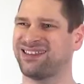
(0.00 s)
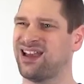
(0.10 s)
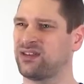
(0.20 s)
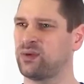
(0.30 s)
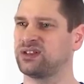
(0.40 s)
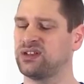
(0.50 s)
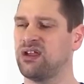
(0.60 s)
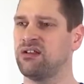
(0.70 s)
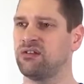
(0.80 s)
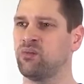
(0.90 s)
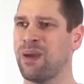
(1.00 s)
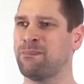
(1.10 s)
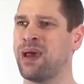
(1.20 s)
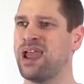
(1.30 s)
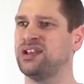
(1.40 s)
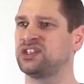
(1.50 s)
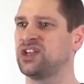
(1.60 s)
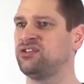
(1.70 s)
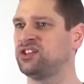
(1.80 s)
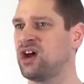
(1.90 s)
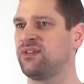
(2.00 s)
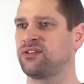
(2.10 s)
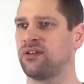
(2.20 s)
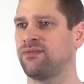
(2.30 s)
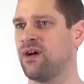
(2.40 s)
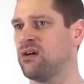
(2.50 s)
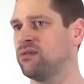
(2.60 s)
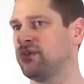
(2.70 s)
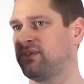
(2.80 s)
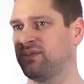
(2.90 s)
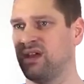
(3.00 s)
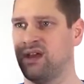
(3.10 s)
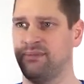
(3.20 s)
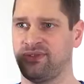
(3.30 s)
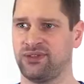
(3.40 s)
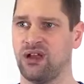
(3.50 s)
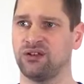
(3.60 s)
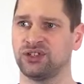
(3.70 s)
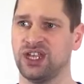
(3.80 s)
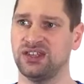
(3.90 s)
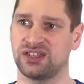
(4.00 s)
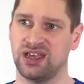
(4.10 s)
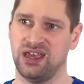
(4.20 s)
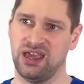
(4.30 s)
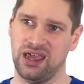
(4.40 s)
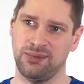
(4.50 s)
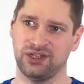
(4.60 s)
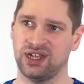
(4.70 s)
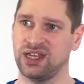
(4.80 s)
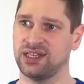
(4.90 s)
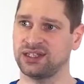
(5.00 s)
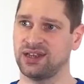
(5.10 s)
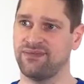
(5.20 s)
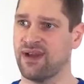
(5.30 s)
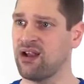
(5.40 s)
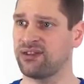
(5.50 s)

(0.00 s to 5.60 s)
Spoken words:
assets which load on a web page, so JavaScript files, style sheets, images, and